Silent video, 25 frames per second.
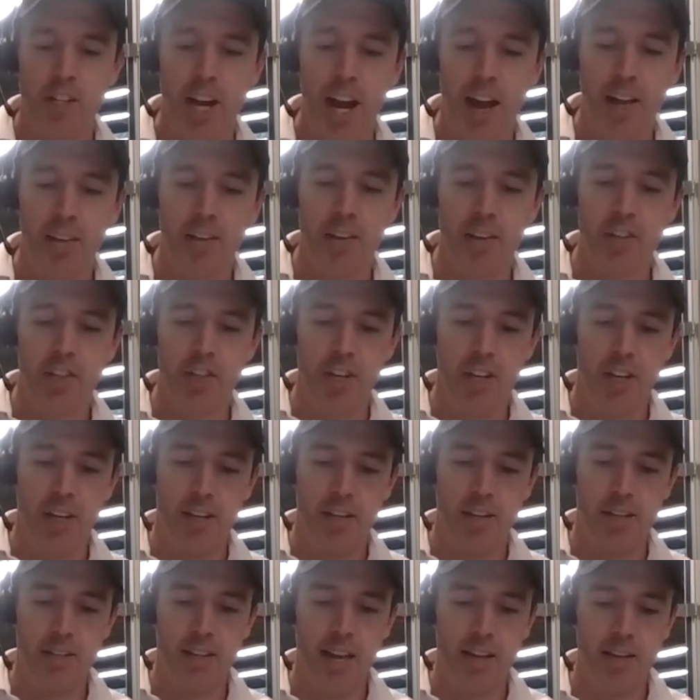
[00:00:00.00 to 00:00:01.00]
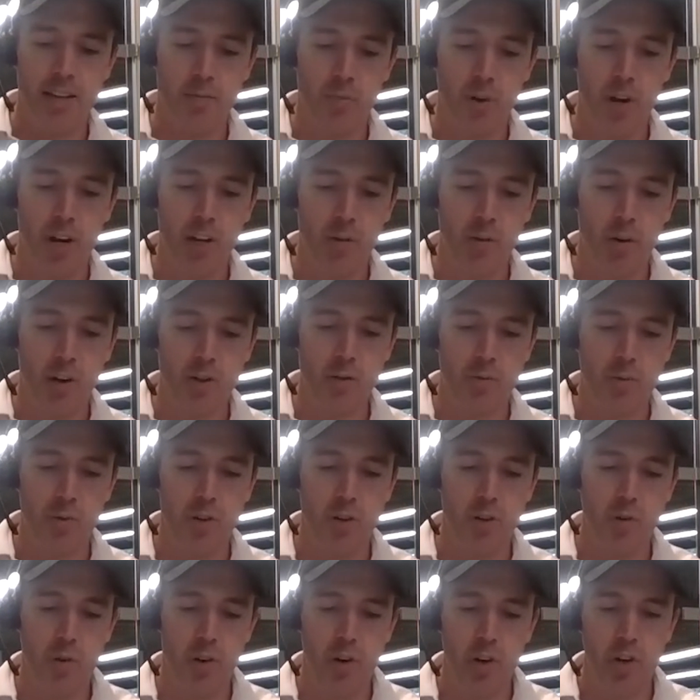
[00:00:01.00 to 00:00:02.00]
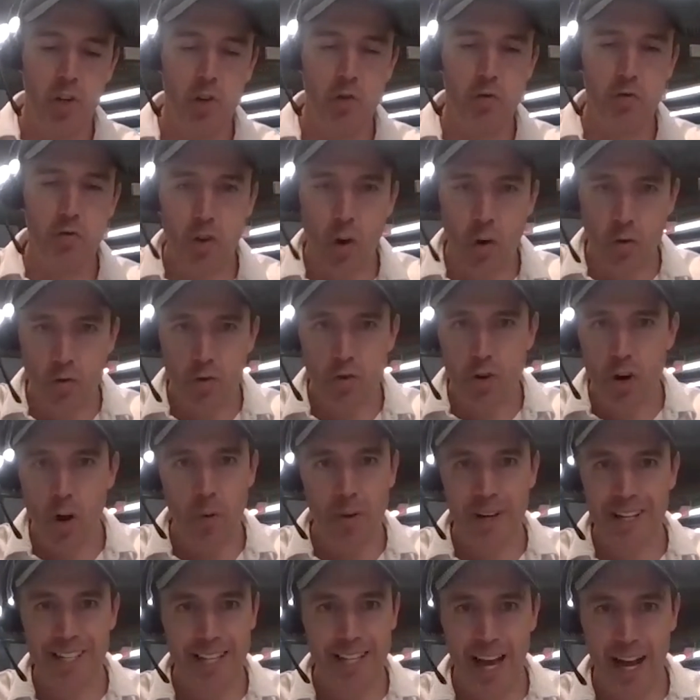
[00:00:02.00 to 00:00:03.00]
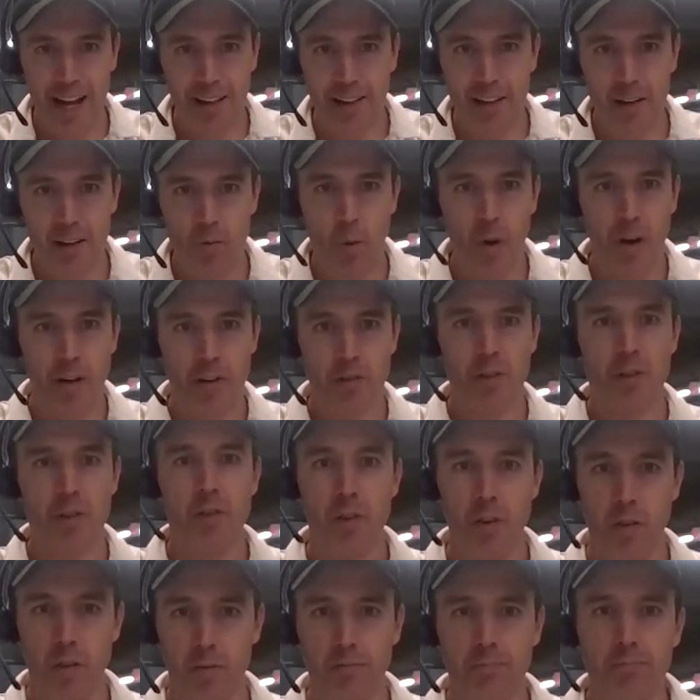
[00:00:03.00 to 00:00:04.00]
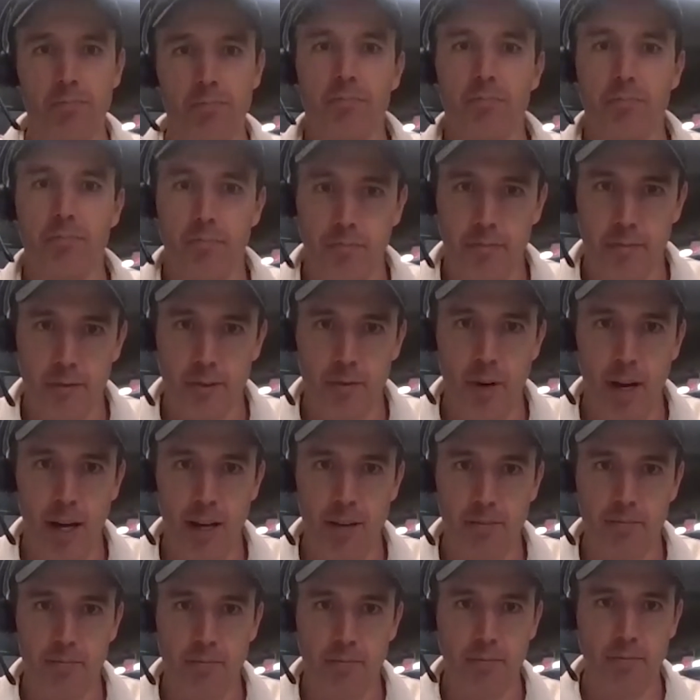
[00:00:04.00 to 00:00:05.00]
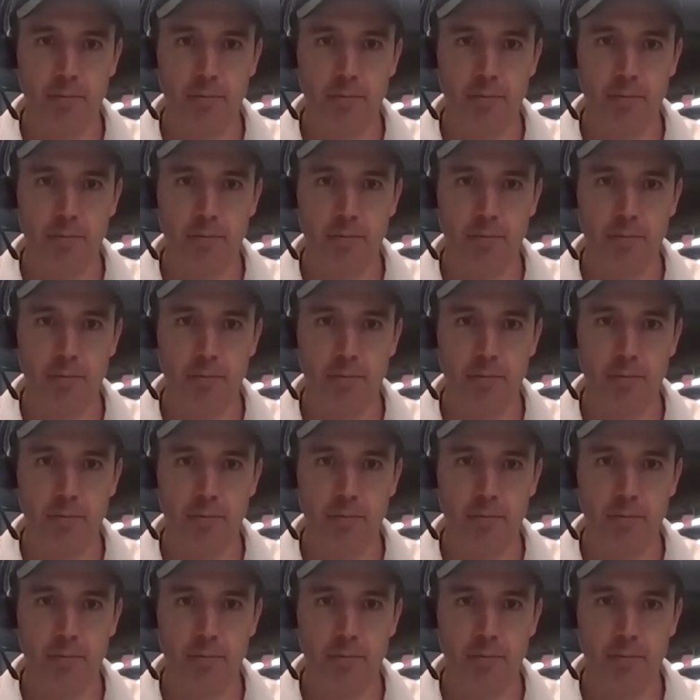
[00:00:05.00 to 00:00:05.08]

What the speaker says: The challenge is, as a brand new entrepreneur, you don't know exactly what to do, right?